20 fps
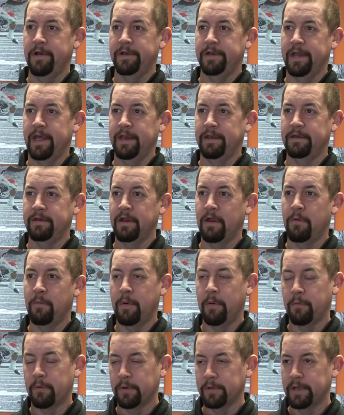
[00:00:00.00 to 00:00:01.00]

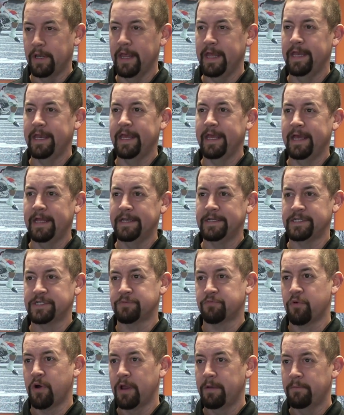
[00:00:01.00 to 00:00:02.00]
But we're leading into
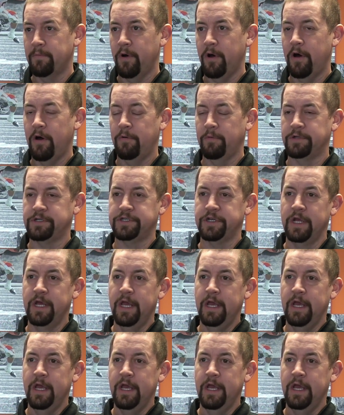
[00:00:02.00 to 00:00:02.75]
spring ball, which,